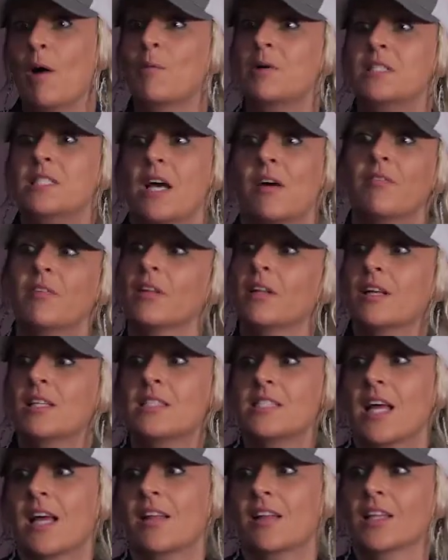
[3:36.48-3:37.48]
would
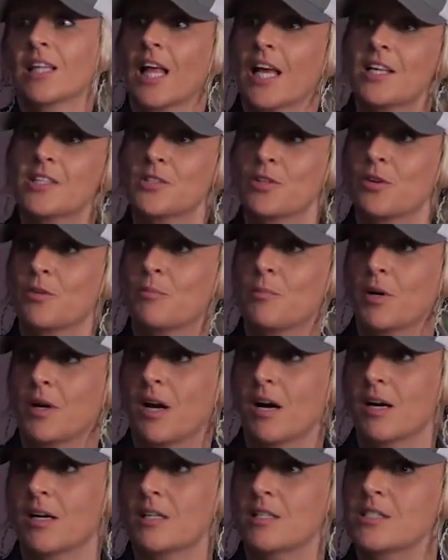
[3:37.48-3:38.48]
definitely say the laser
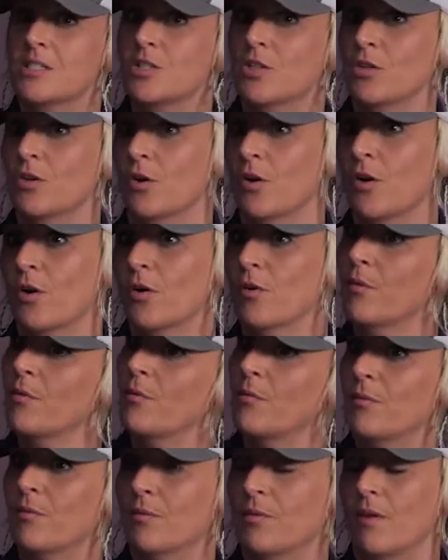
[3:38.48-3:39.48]
because
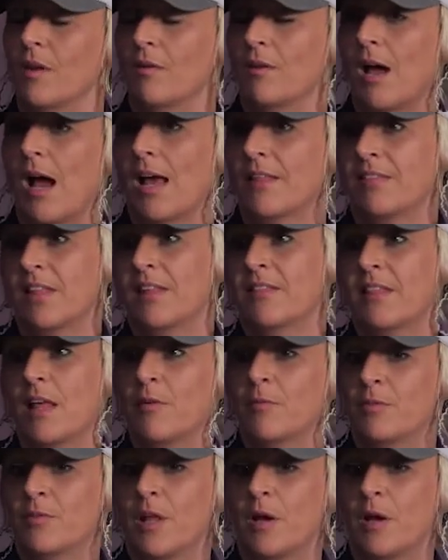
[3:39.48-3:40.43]
I think that